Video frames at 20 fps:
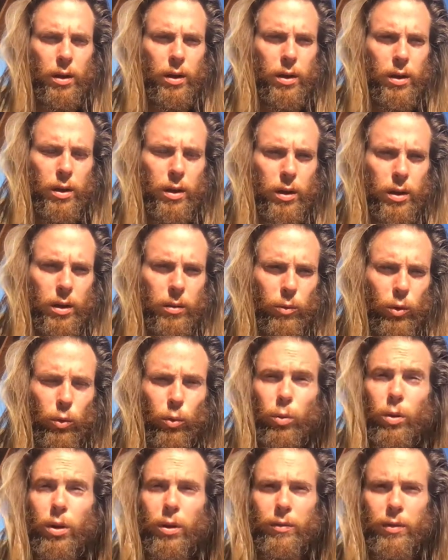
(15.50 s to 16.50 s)
or
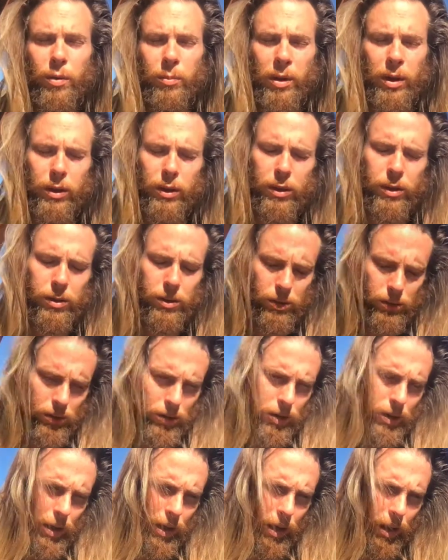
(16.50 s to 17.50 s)
one of them at least,
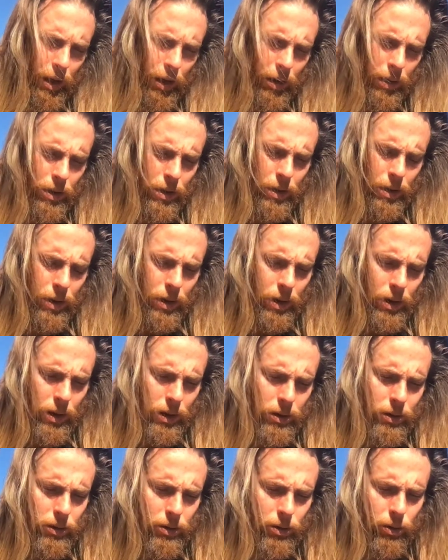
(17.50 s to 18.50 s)
that
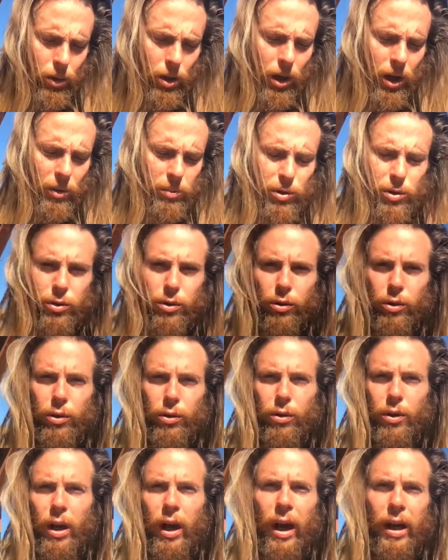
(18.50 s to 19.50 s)
describes
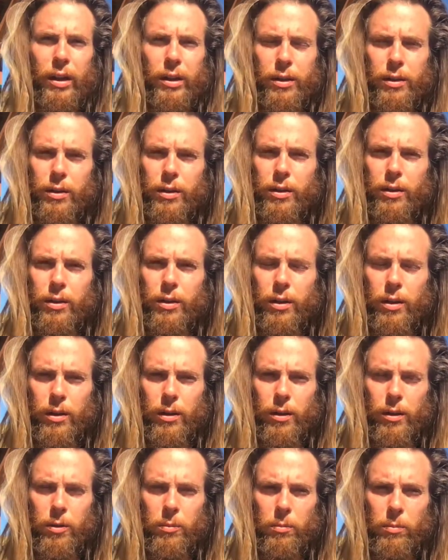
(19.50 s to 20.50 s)
Turtle Island.
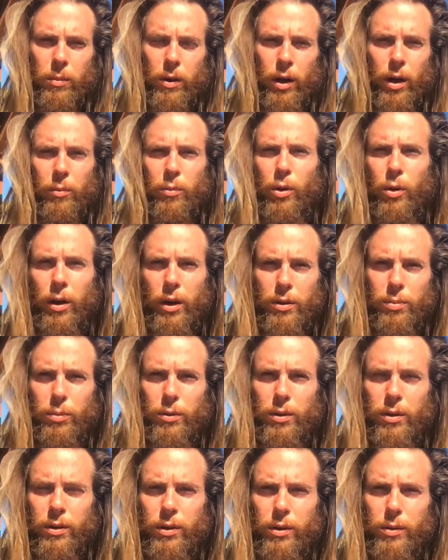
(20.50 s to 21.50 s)
I'm no expert
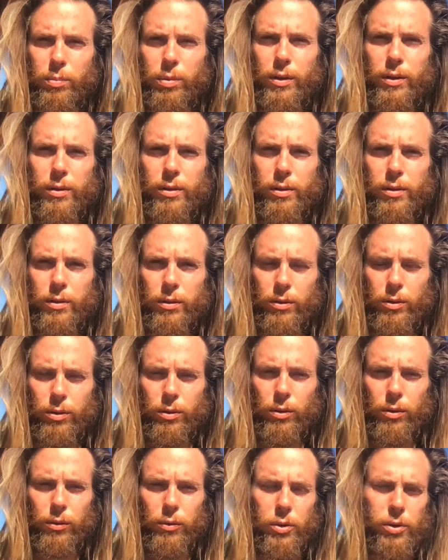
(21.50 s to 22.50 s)
in this. Please do your
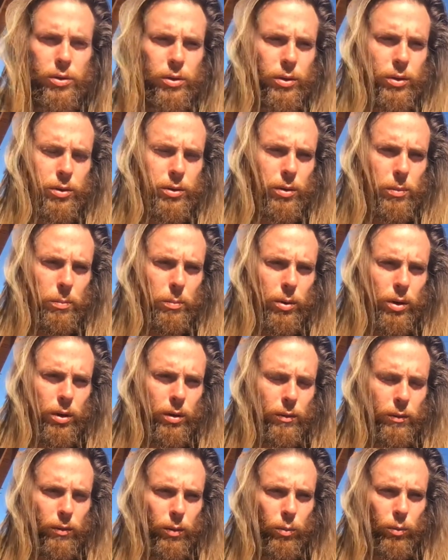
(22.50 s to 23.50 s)
own research. But
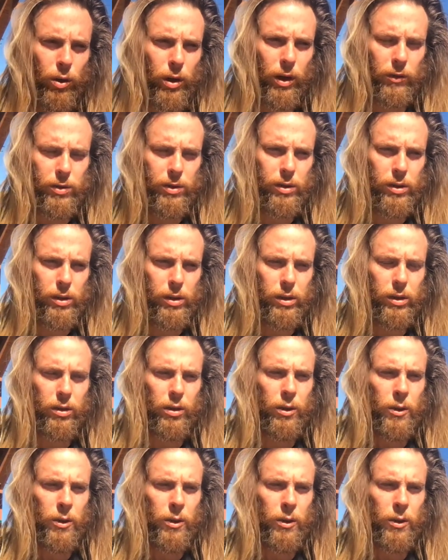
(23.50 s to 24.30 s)
from what I've seen,